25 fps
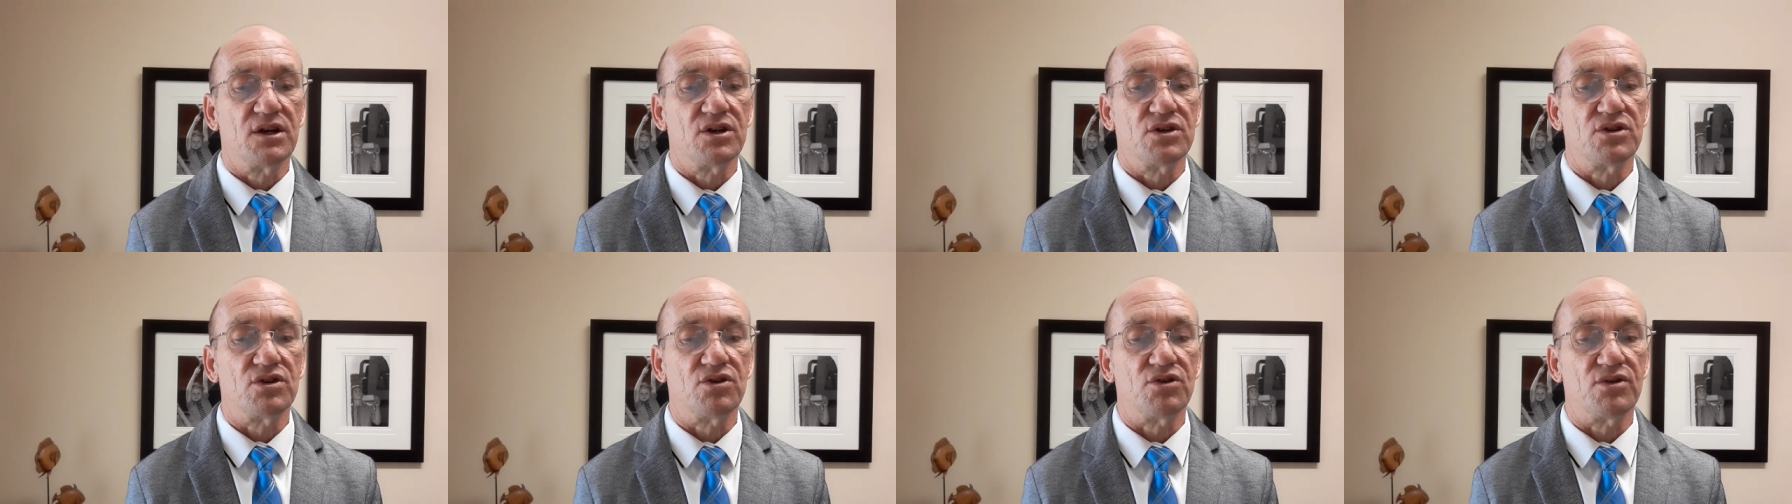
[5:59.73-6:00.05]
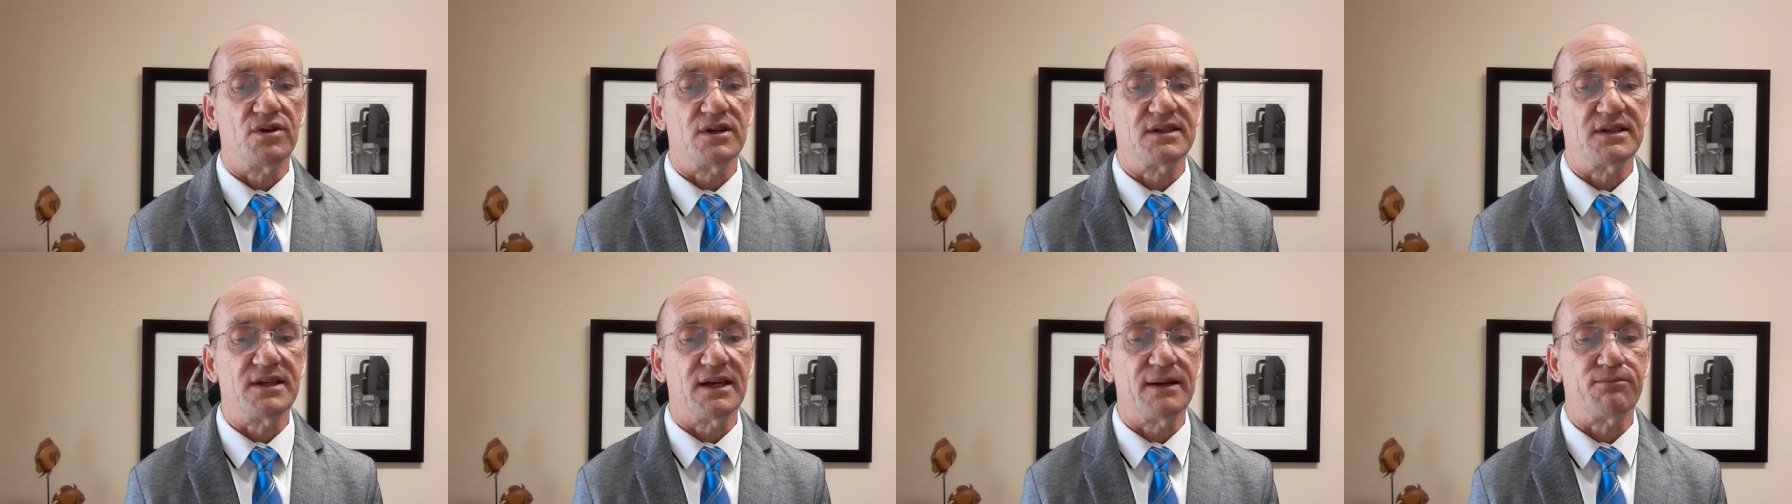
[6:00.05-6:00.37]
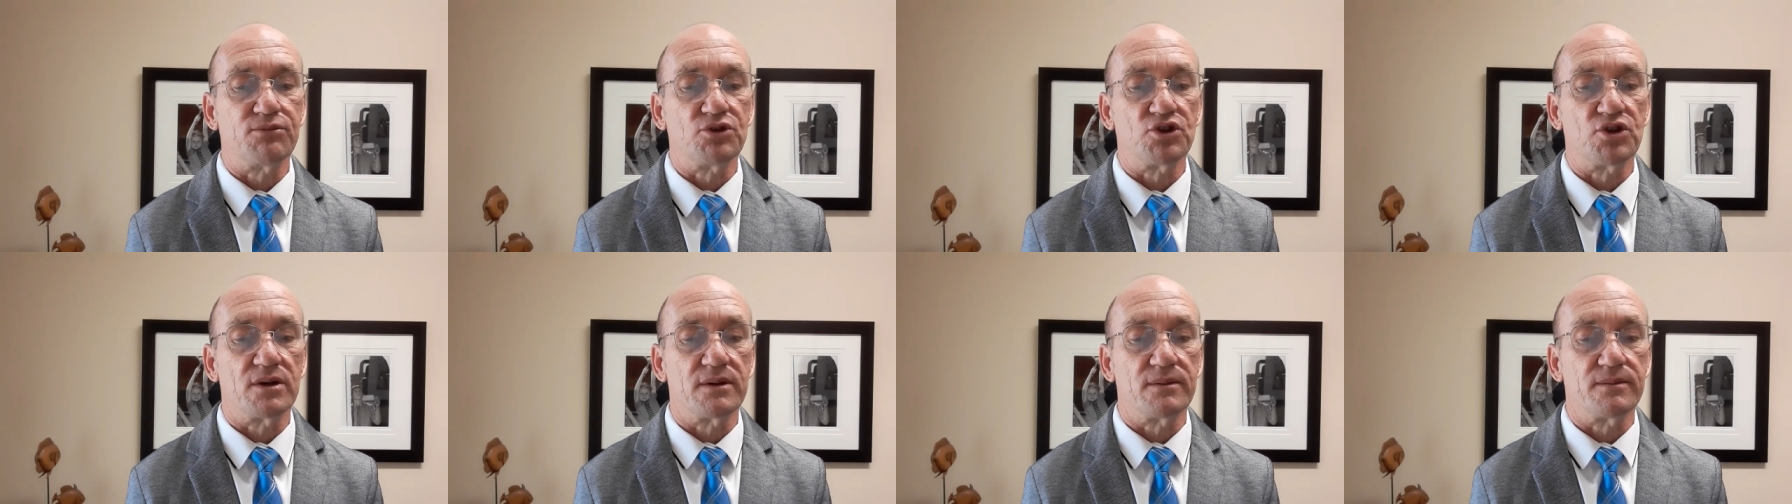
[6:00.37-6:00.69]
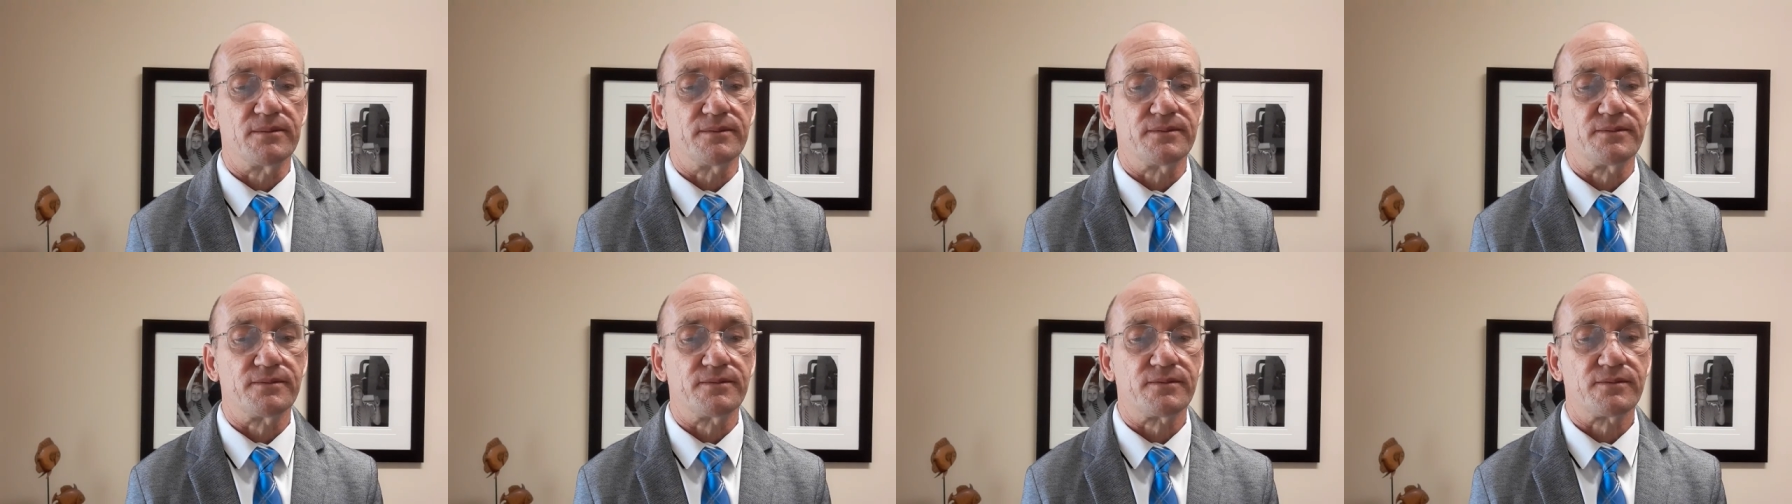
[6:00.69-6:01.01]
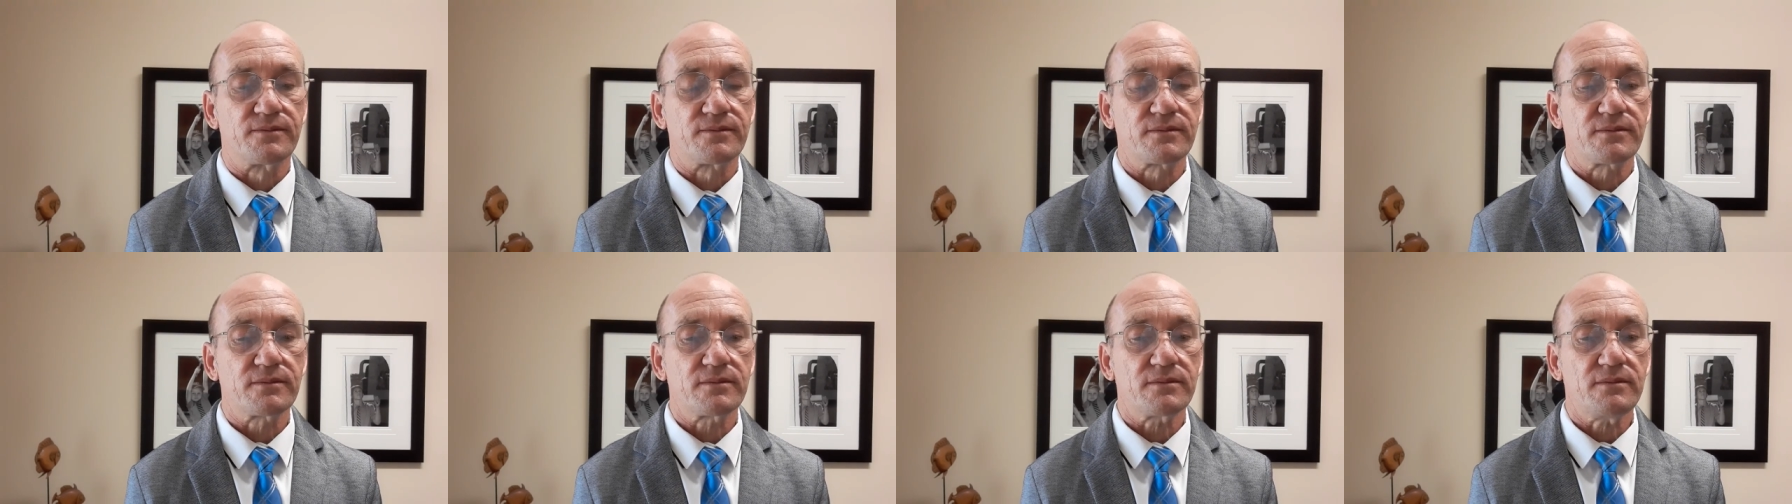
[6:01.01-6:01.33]
to reception.
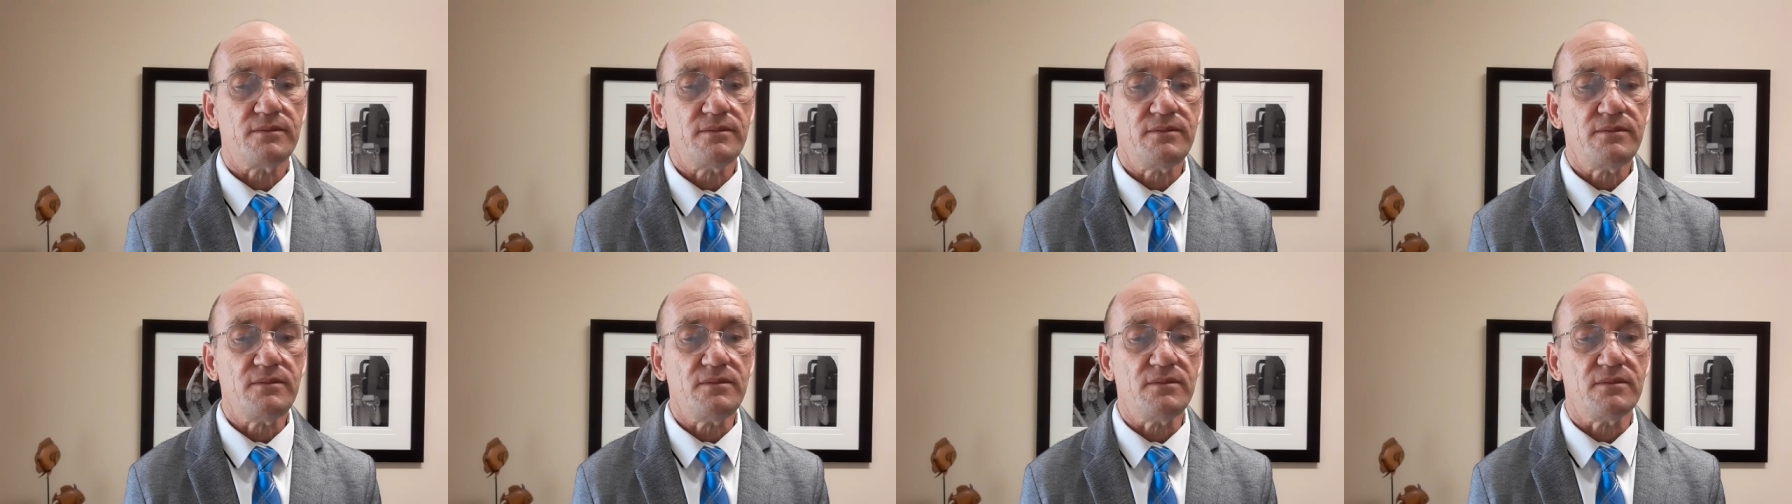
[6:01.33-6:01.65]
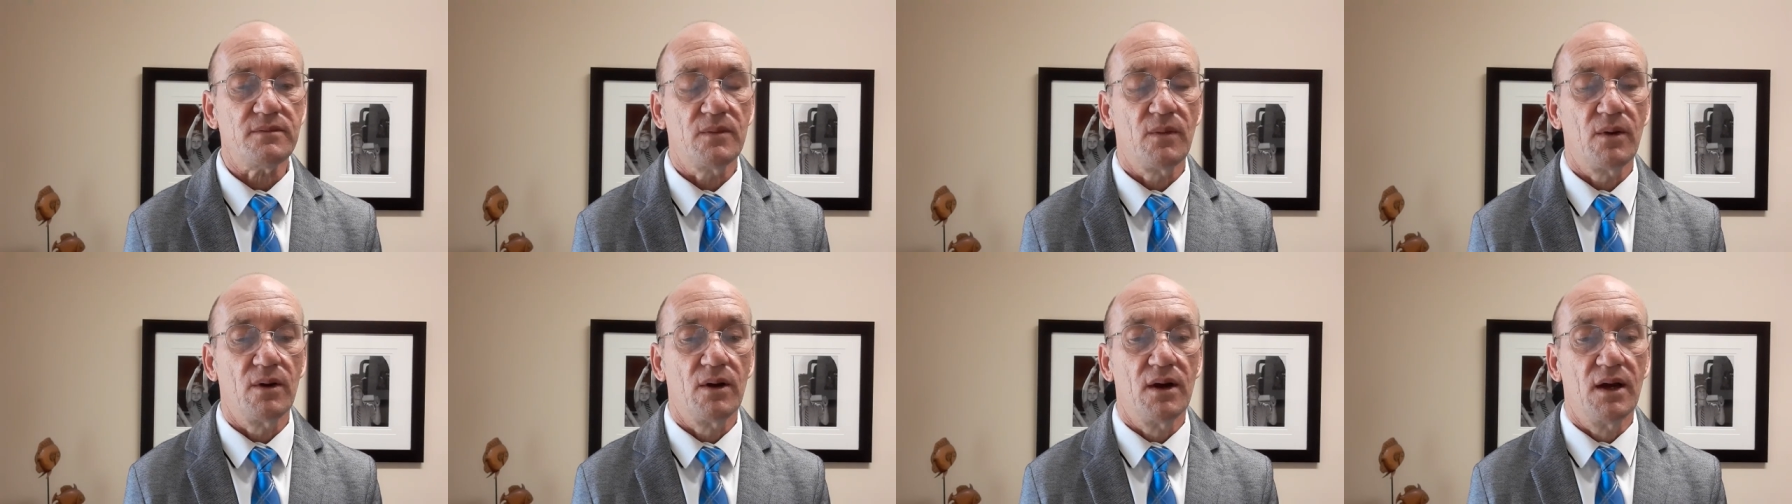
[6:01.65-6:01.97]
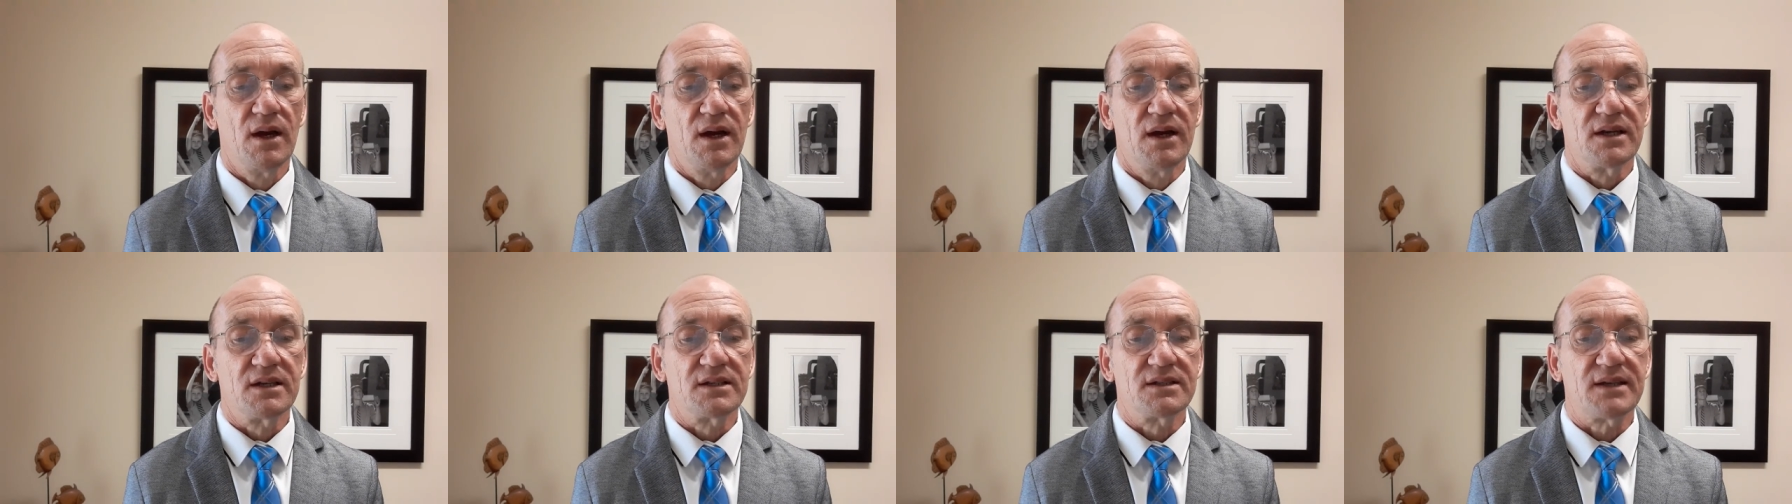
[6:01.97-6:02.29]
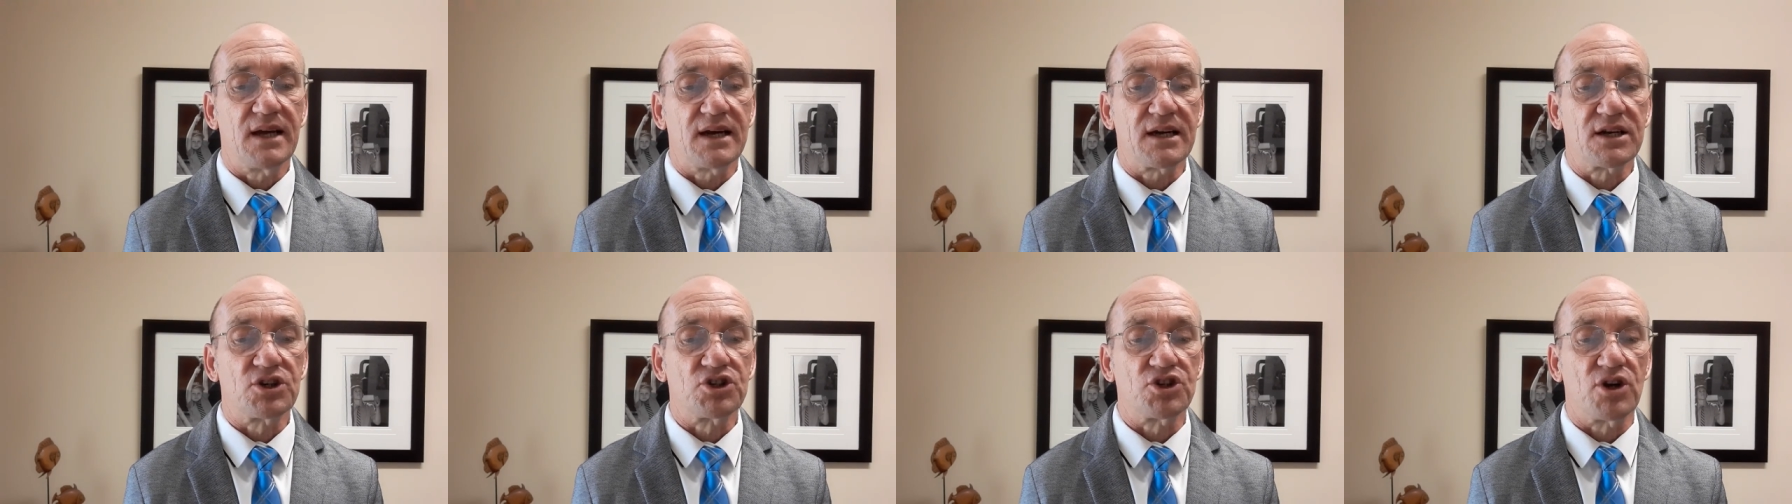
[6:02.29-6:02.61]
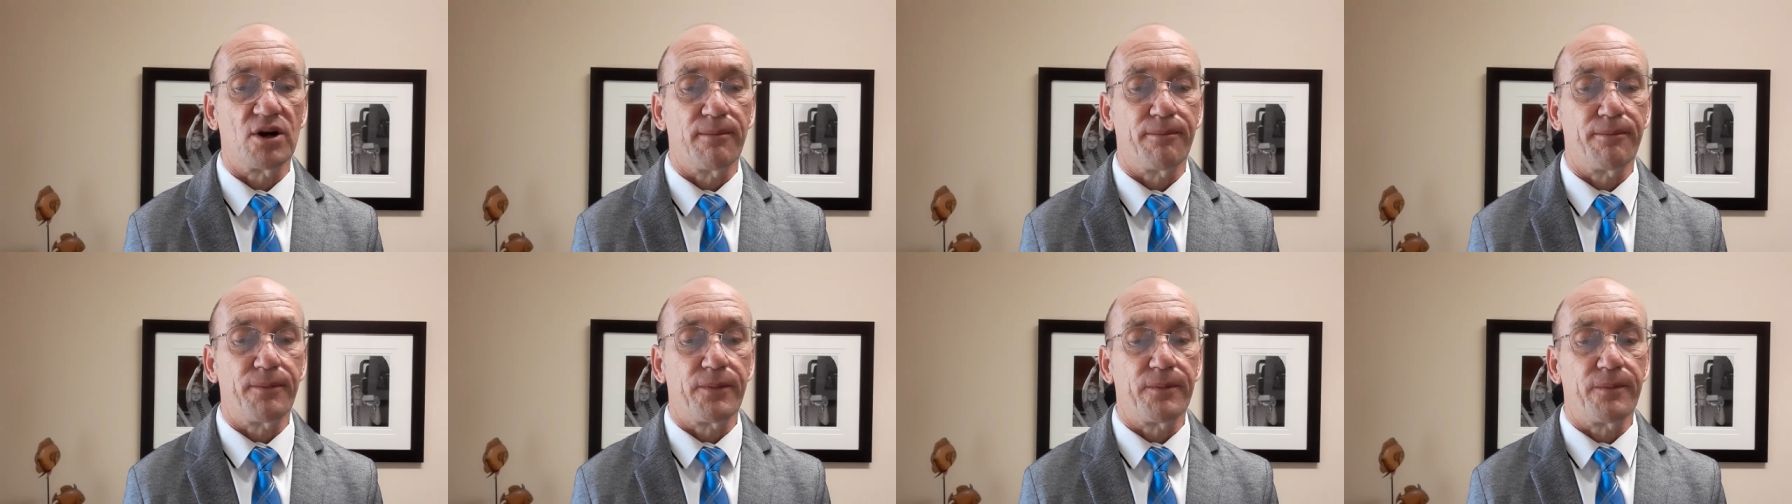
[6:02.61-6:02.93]
Tuck
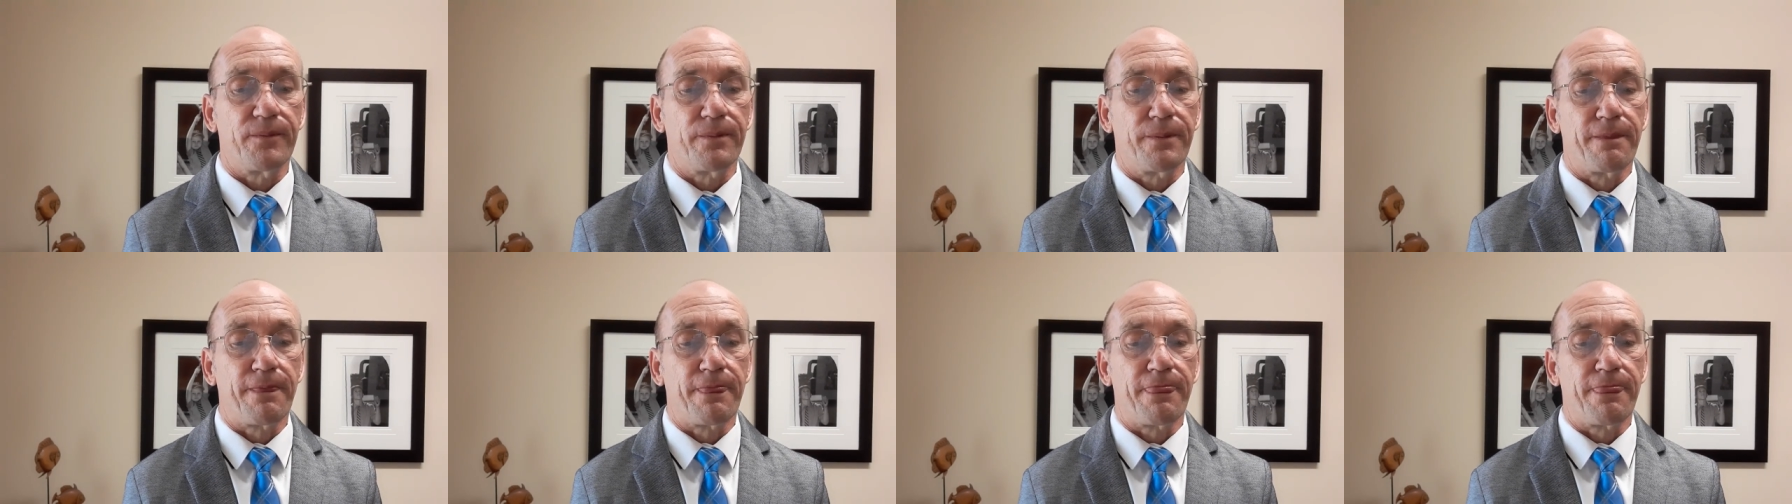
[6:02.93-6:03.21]
shop.